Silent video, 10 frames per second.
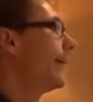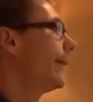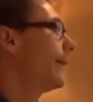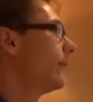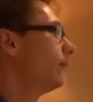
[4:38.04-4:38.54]

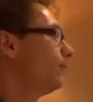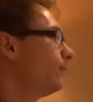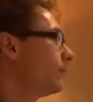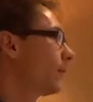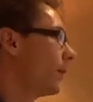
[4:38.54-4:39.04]
I
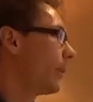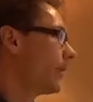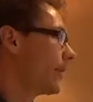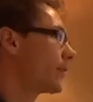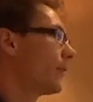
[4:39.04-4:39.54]

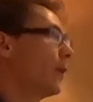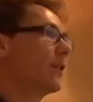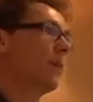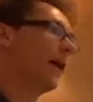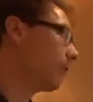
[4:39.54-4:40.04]
mean, it's very
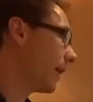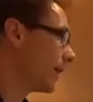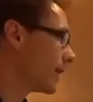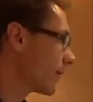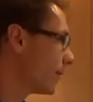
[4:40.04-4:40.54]
inspired by
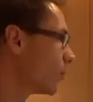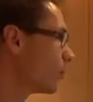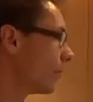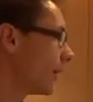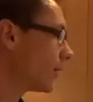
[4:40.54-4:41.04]
this
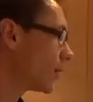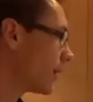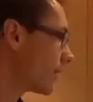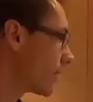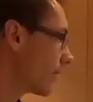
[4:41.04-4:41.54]
due
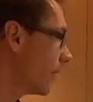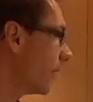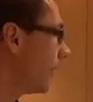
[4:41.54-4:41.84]
diligence